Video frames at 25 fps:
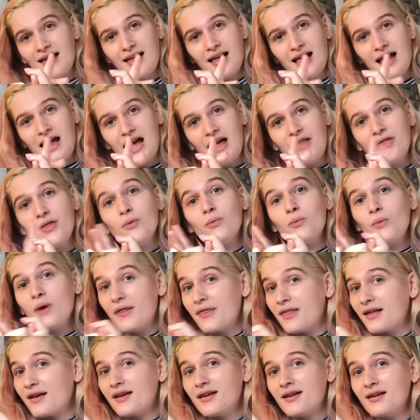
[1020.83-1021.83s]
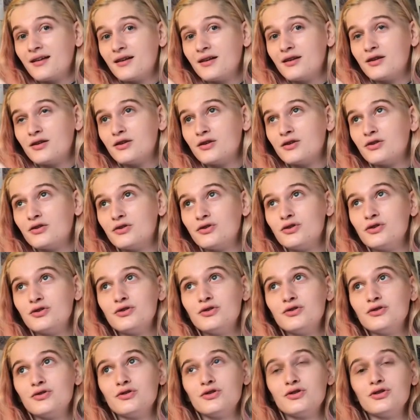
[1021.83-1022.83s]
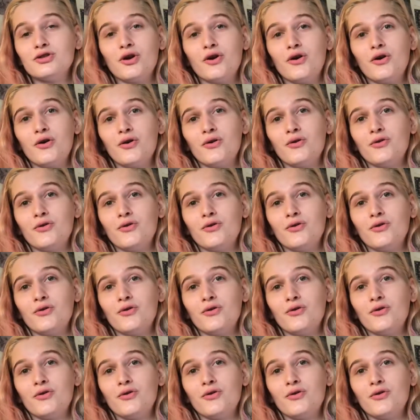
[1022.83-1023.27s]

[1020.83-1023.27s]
and the weather. So